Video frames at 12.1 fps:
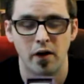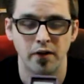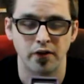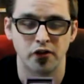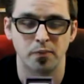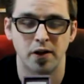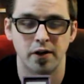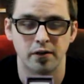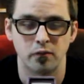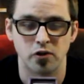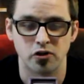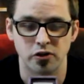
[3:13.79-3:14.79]
on the
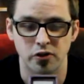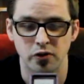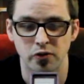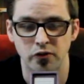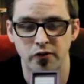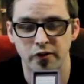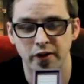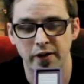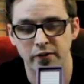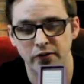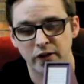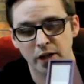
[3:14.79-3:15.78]
spine, which includes the
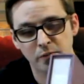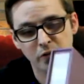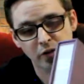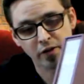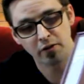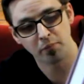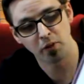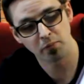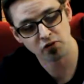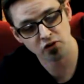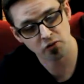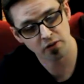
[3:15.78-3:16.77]
title's name, the
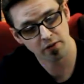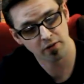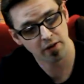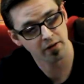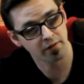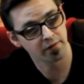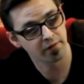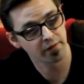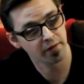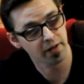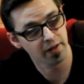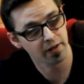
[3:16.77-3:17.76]
publisher, Hill House,
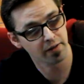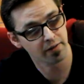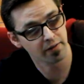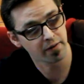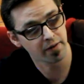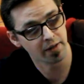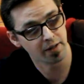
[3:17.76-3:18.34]
and